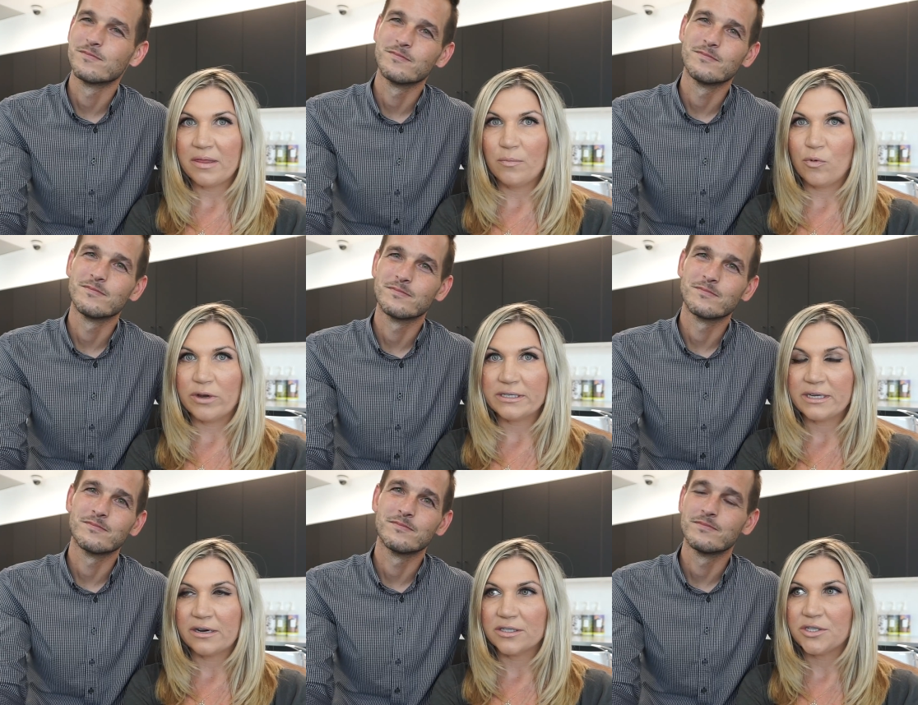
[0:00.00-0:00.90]
Speaker 1: the boys'
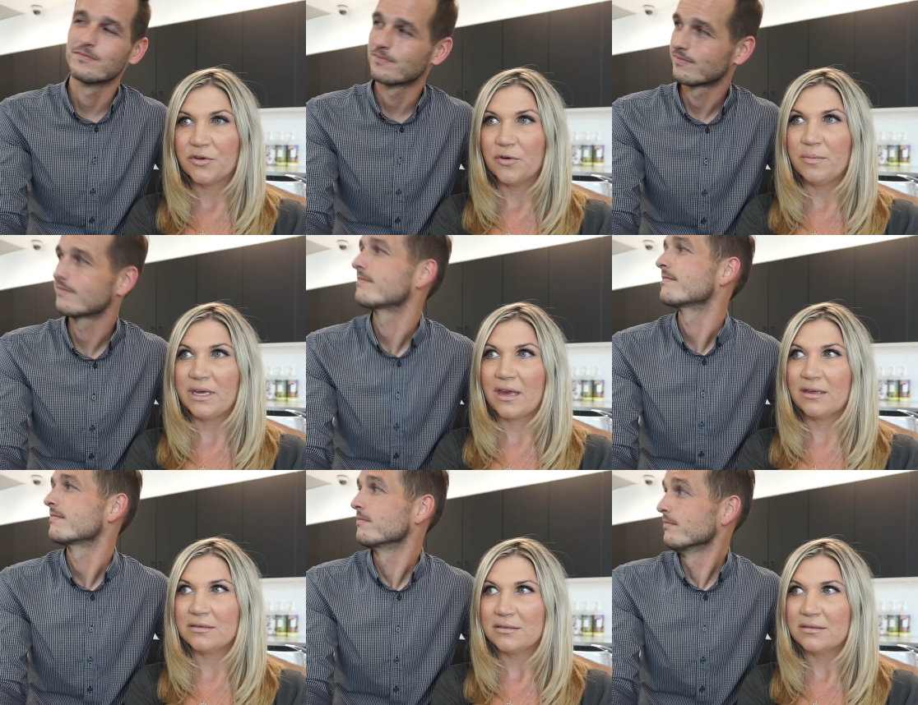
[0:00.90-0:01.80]
hair too
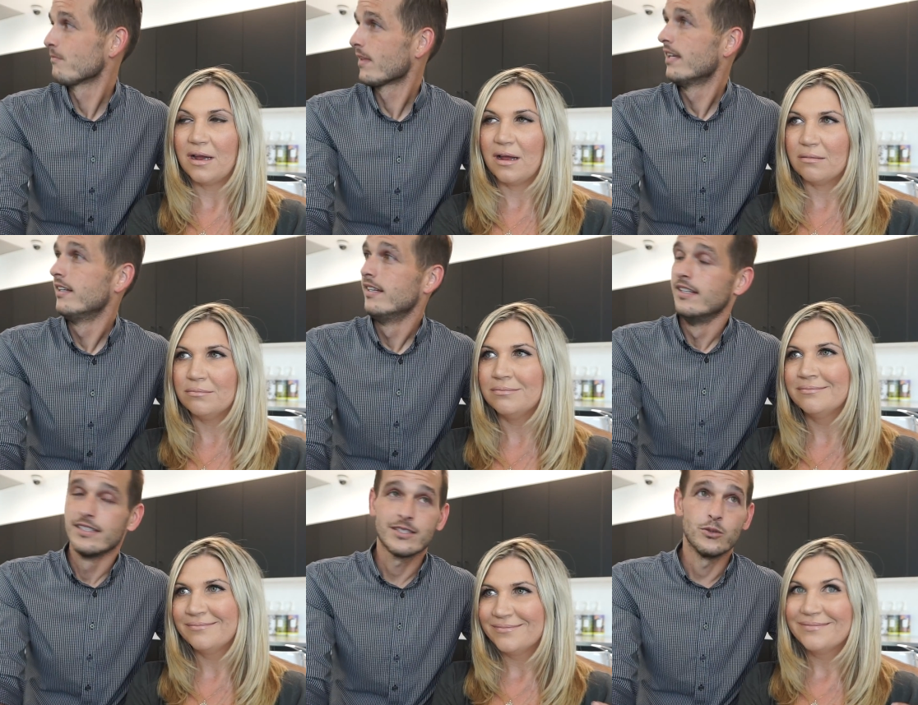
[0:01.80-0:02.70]
because um,
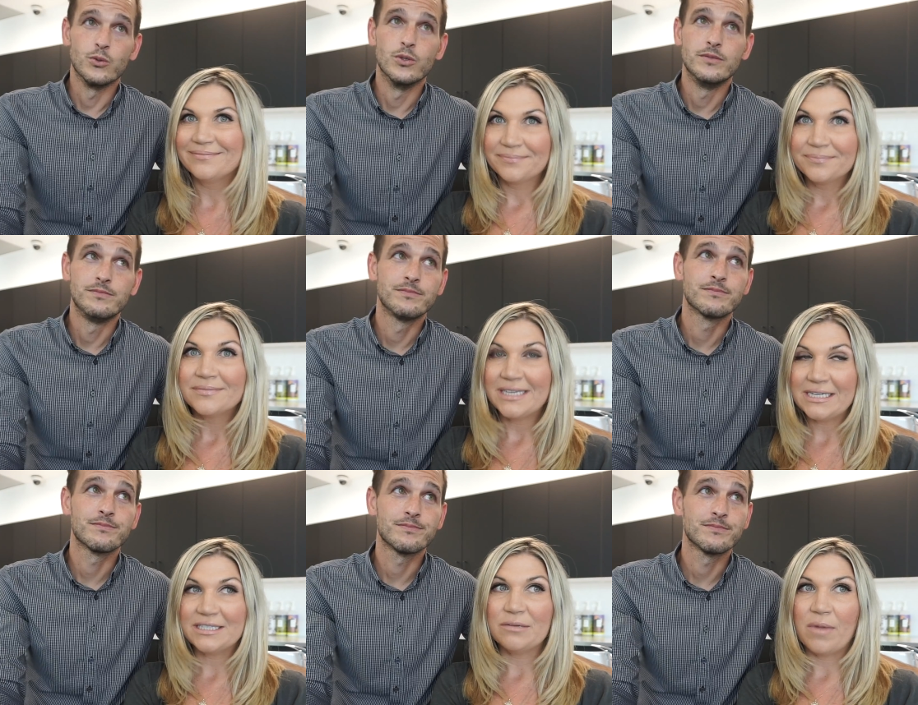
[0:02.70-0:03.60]
school,
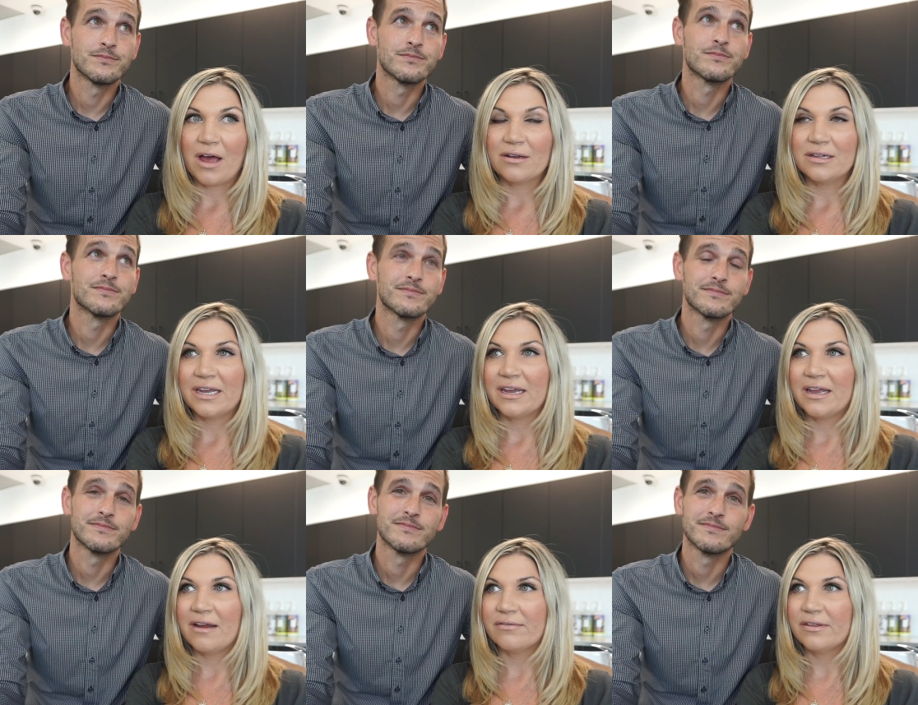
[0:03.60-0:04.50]
easy modeling
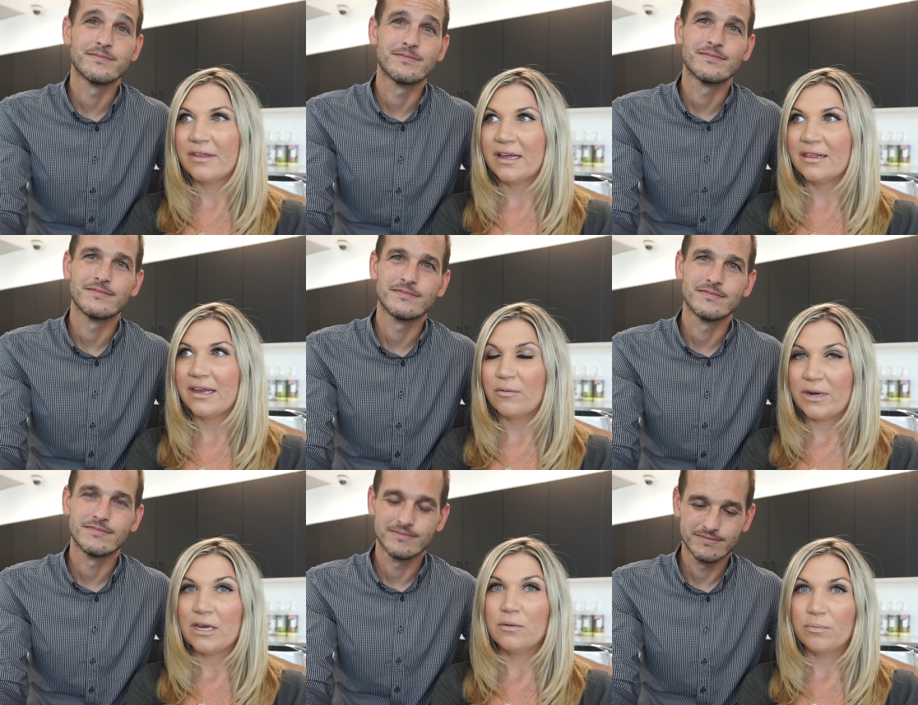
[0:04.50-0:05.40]
and everything. Like when
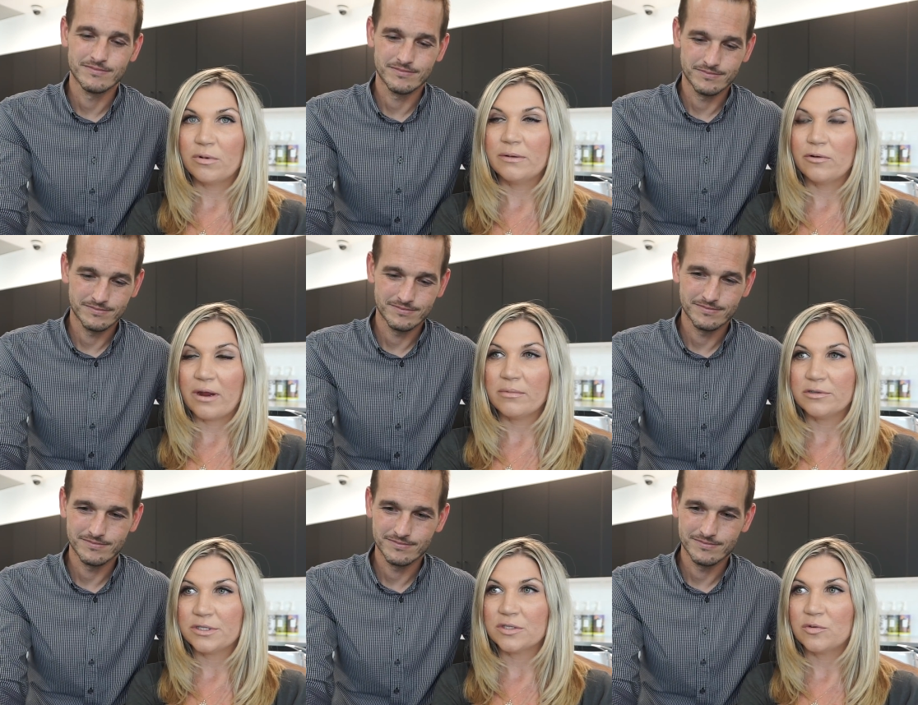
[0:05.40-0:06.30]
he go, when Graham
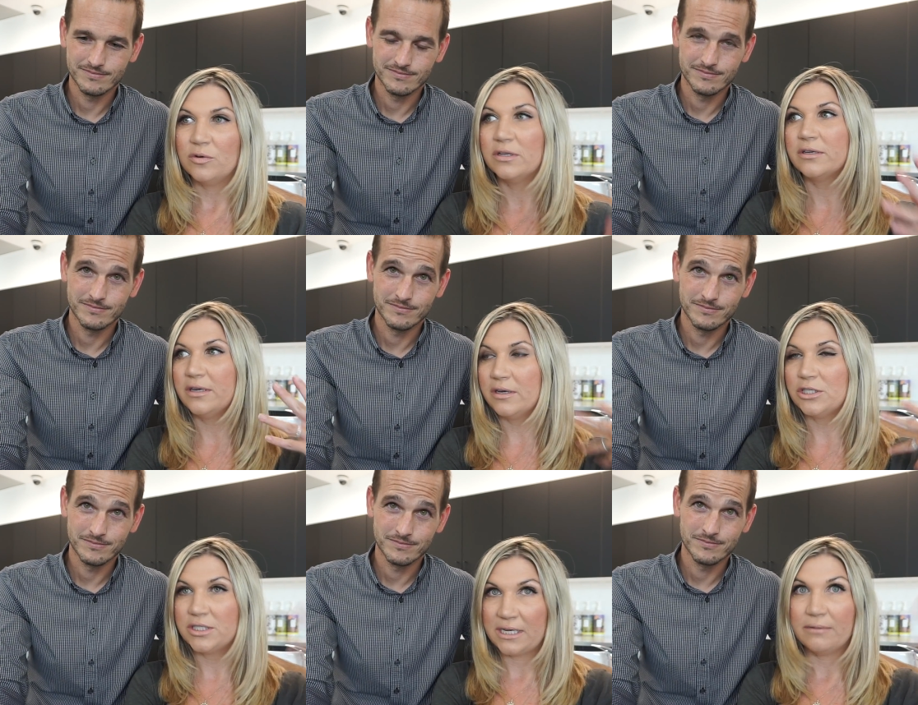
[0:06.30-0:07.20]
goes to school, you can
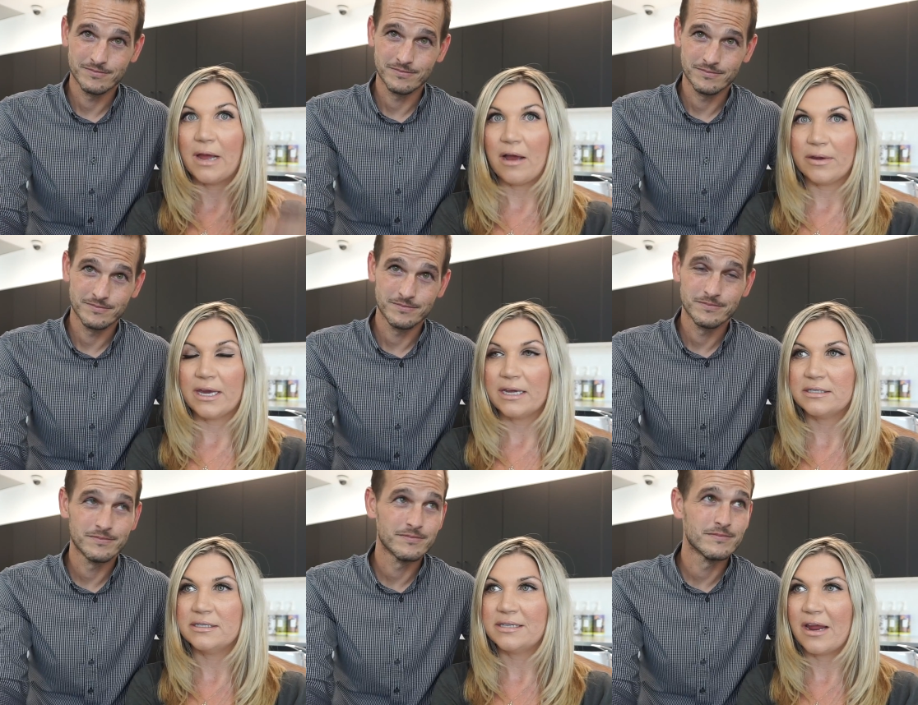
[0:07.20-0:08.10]
see how he cuts
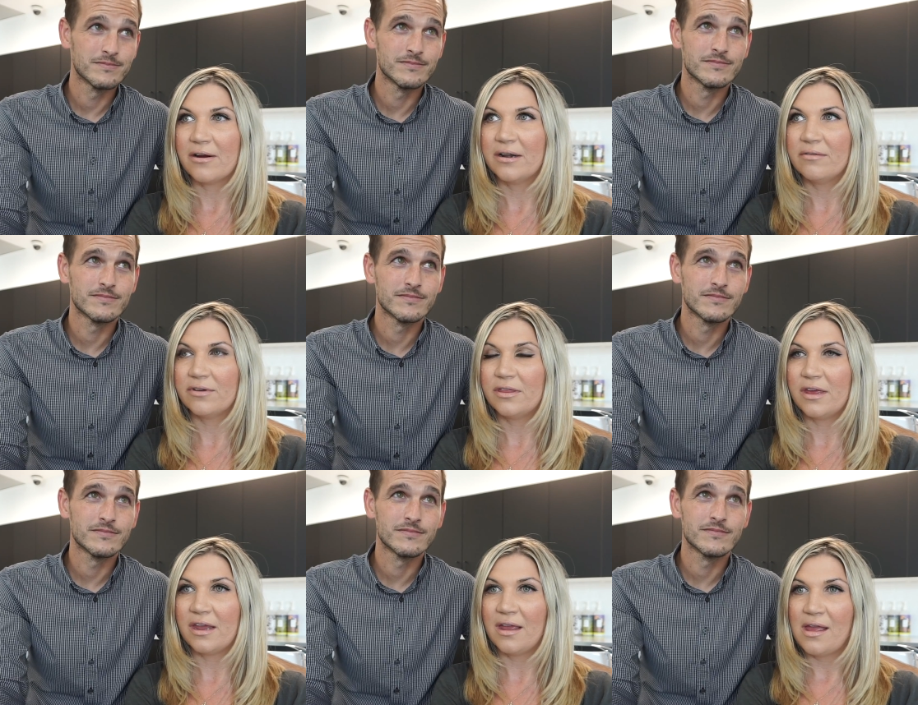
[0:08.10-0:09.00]
his hair and
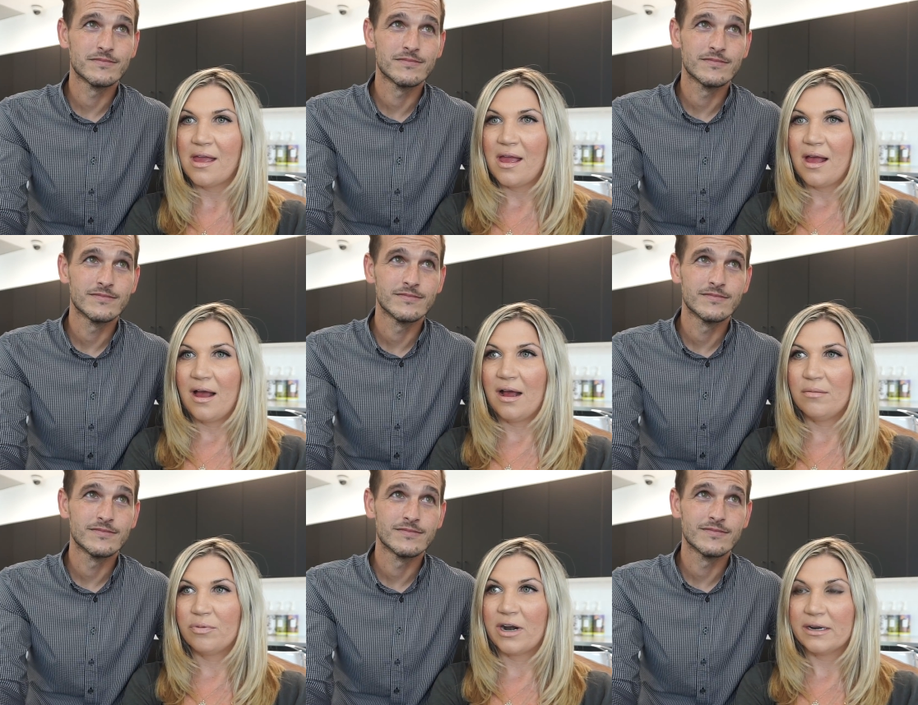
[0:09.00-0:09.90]
everything. Um,
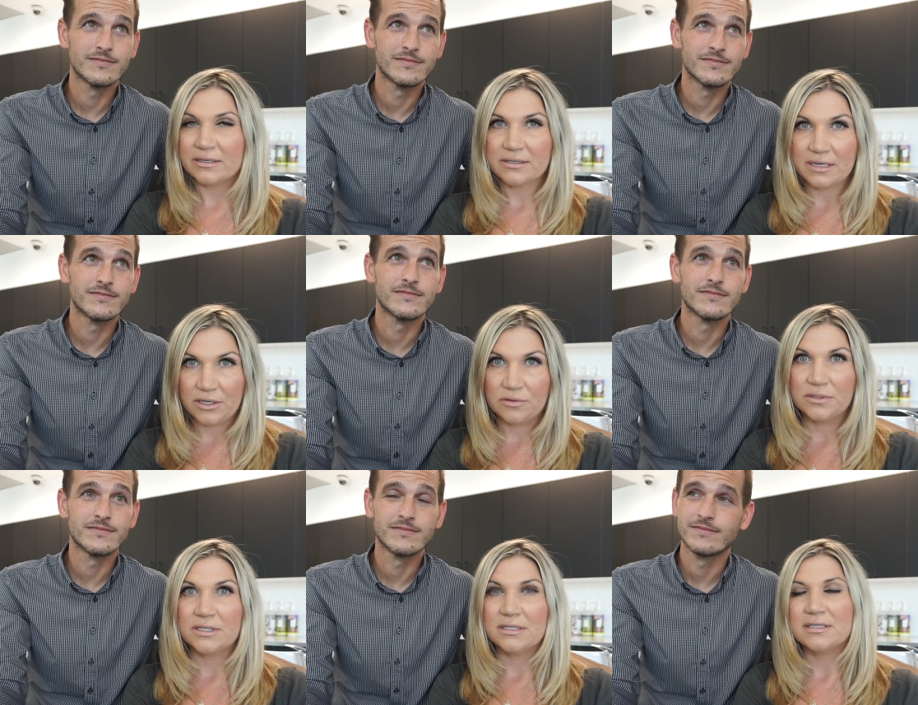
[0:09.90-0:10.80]
products that he
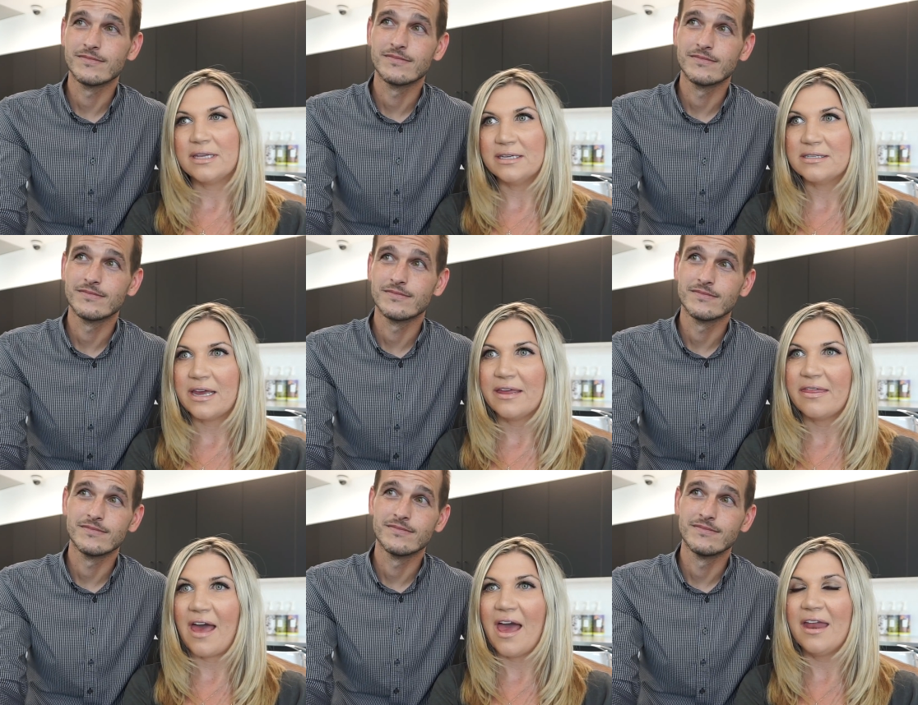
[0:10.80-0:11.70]
uses, things like
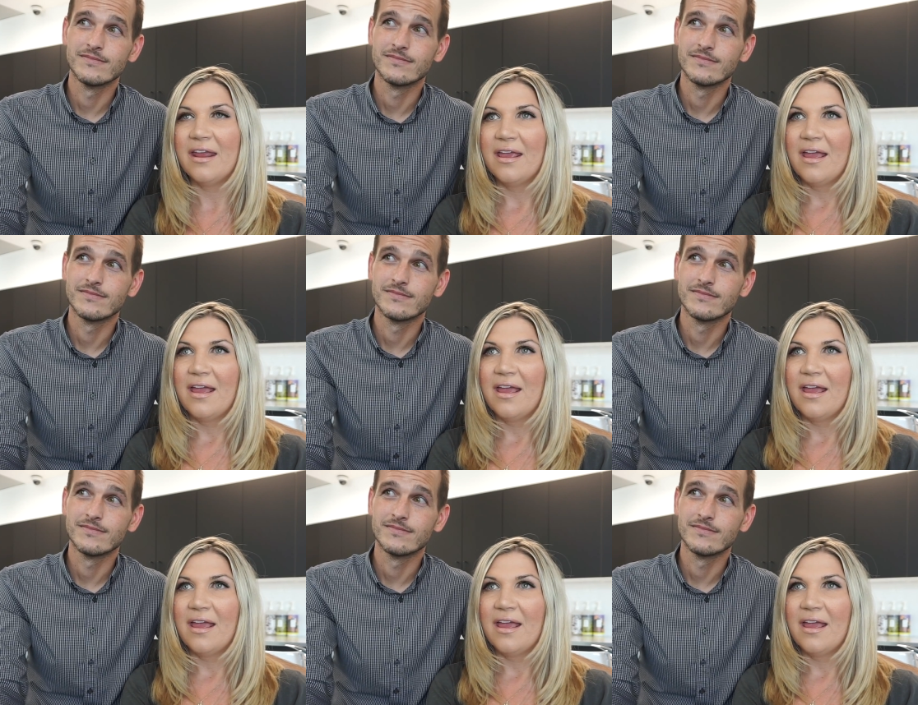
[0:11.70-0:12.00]
that.